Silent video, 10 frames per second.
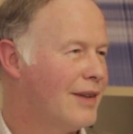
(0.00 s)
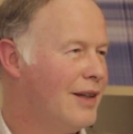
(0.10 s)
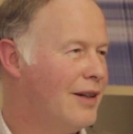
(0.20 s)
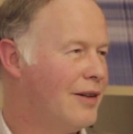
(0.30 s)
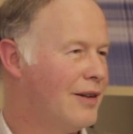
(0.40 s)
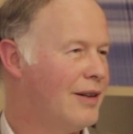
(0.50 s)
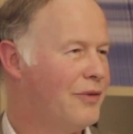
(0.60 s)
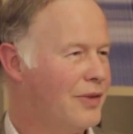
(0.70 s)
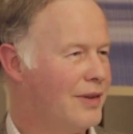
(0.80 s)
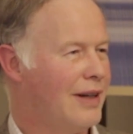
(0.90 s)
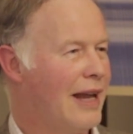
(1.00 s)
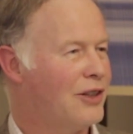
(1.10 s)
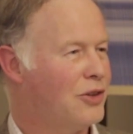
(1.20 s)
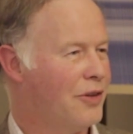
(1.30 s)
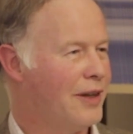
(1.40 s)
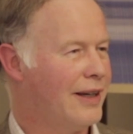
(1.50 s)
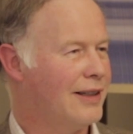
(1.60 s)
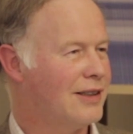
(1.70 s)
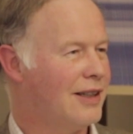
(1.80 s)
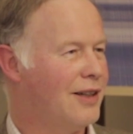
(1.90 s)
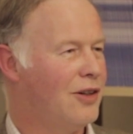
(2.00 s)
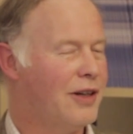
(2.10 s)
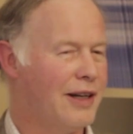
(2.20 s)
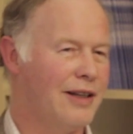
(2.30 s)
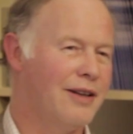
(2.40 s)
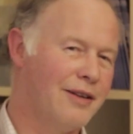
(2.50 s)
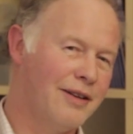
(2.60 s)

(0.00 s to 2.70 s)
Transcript: If lateral thinking, you look at it,